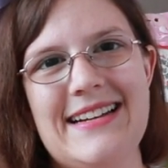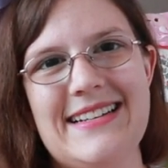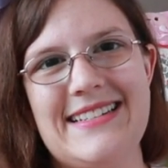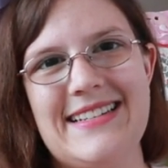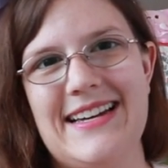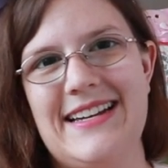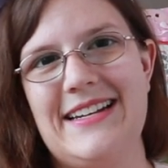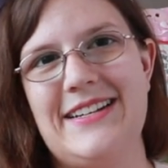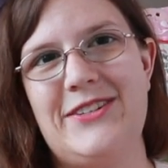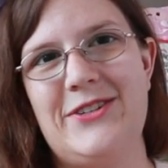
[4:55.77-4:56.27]

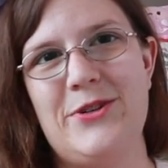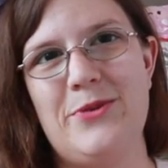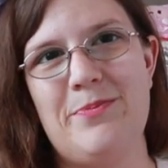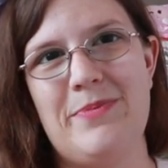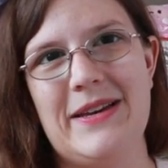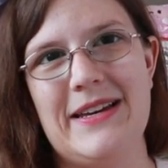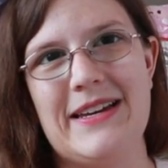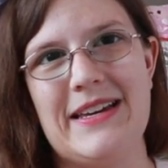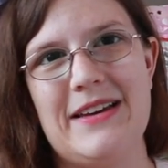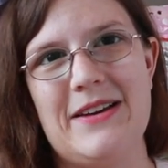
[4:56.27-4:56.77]
decided to
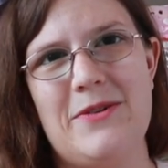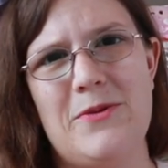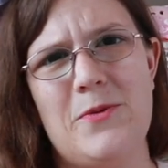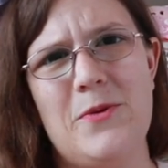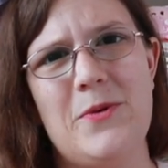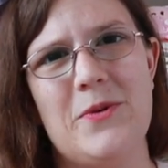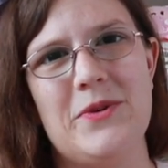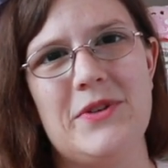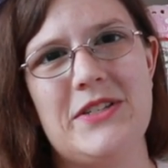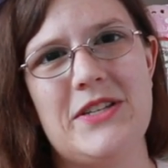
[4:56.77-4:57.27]
pick,
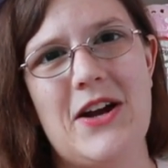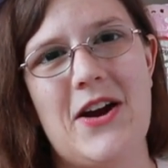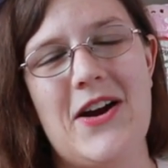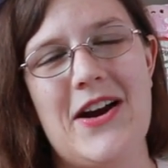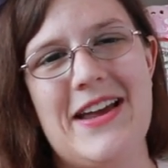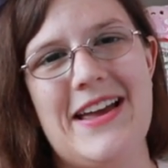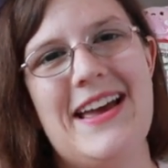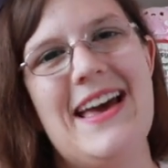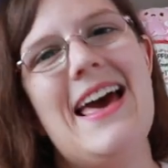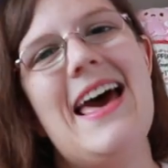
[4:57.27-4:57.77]
ooh,
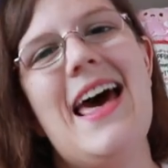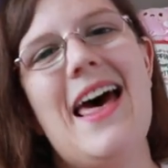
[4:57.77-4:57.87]
sorry,